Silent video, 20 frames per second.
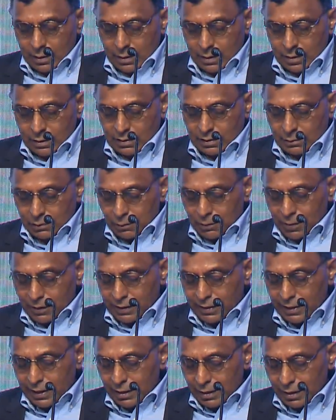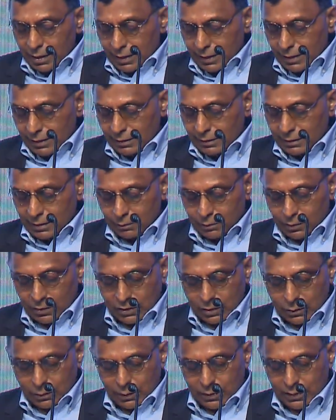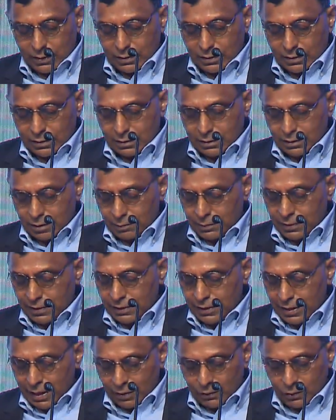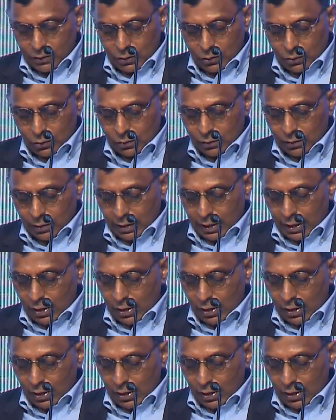Some of our key learnings and principles have been shared with you, and I